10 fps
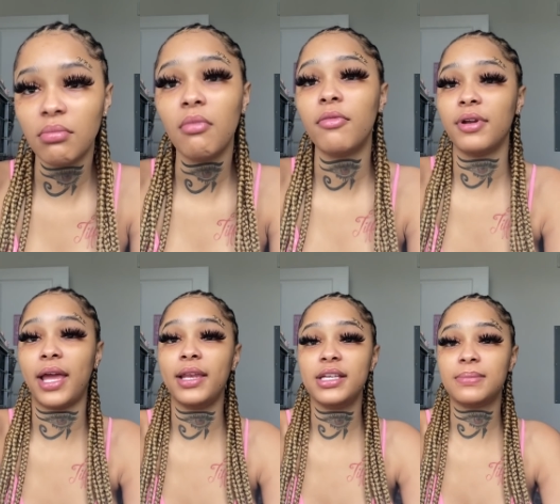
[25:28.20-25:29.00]

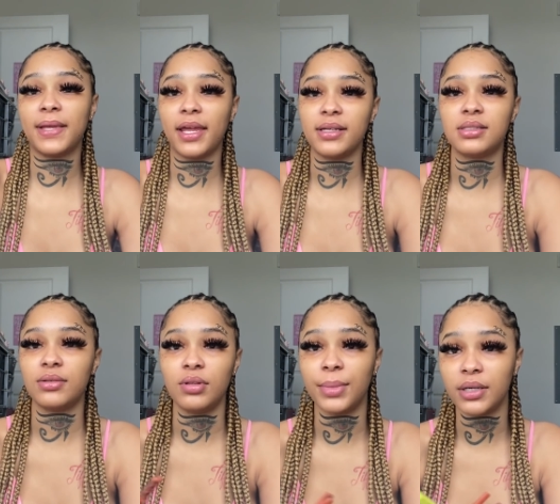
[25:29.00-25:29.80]
Lately it's been like
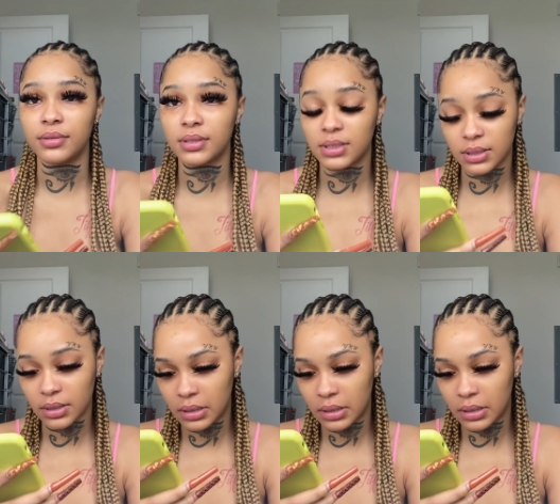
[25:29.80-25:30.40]
2 the most.